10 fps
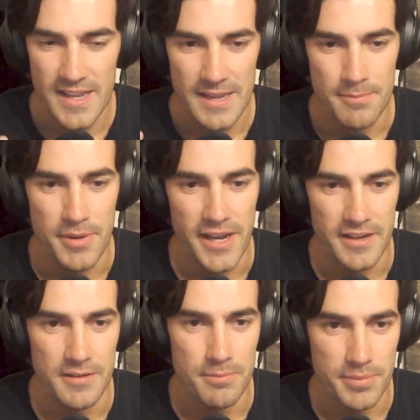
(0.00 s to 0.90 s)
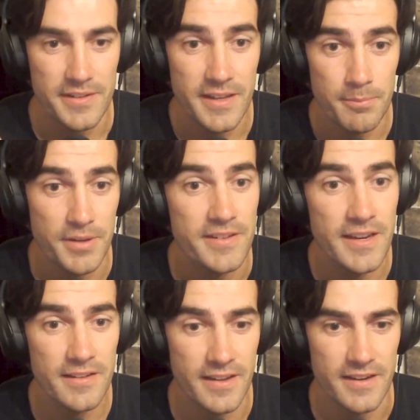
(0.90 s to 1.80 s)
But
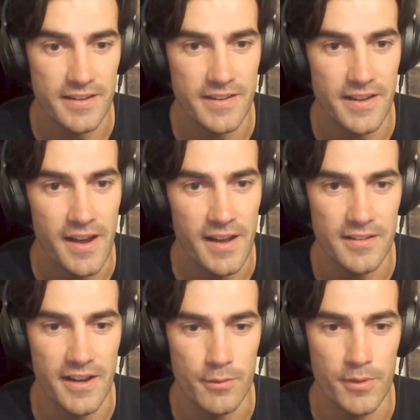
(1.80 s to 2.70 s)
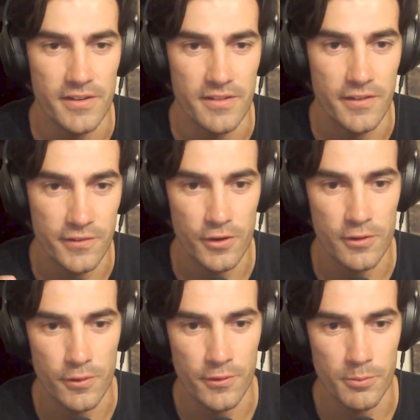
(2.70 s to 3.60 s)
particularly in Qatar, like when the
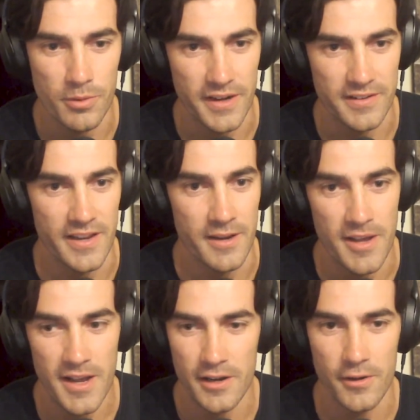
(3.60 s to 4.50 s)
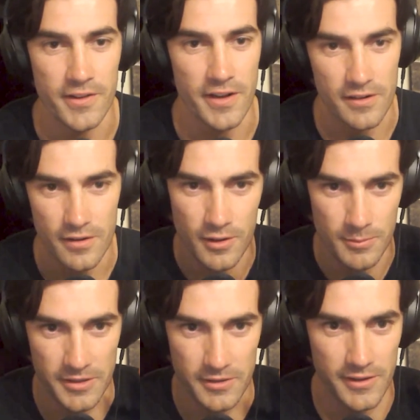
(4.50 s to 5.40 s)
Socceroos were playing Denmark, I was like, oh
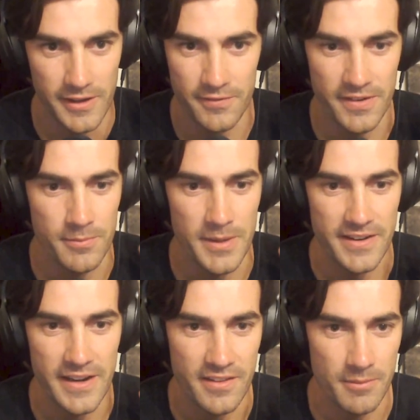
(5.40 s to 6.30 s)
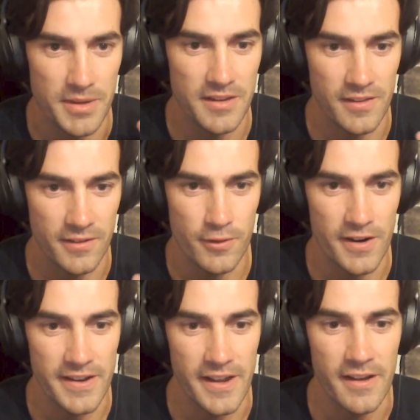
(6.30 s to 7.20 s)
my god, like I've never been to anything bigger than this
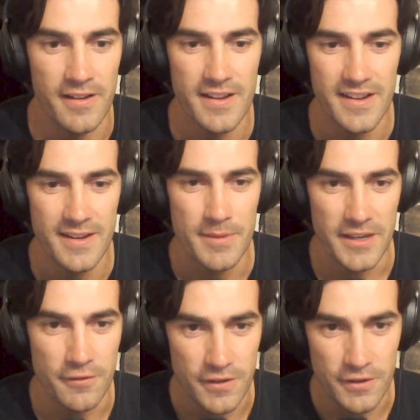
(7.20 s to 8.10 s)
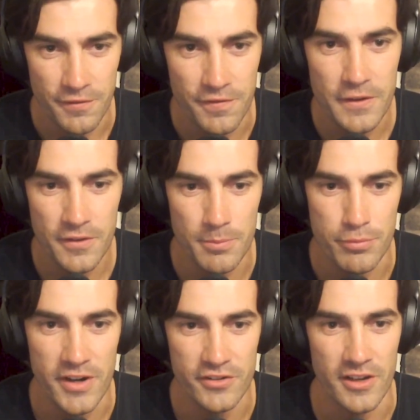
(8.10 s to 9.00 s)
right now, and you you feel the
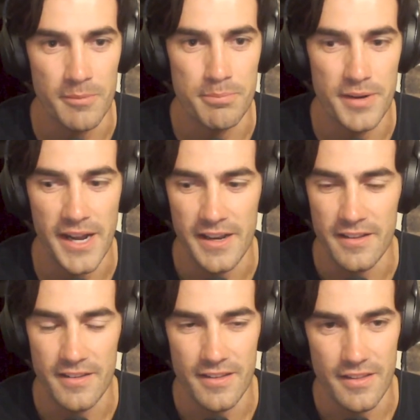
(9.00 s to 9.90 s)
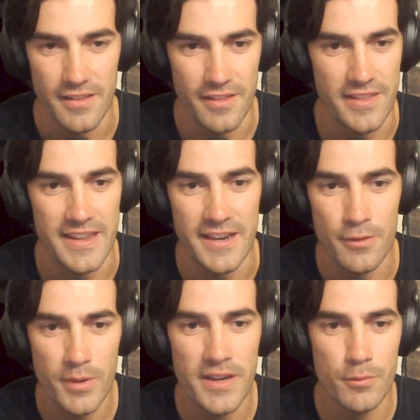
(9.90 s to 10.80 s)
pressure, yeah. but the in a
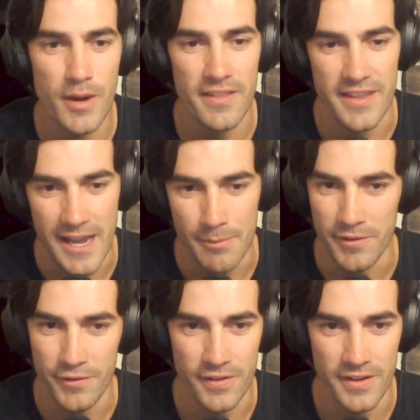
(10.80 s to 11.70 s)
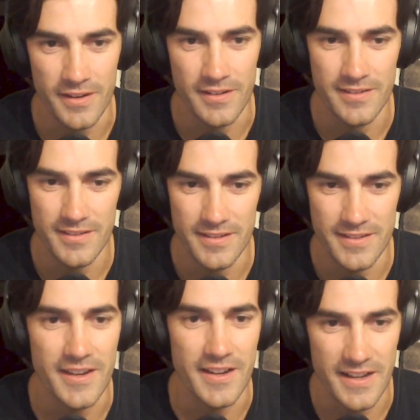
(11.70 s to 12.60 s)
weird way the atmosphere
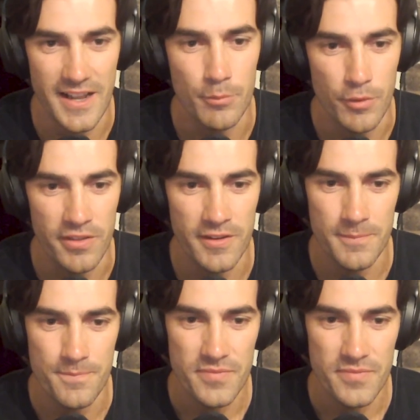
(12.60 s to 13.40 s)
didn't come with it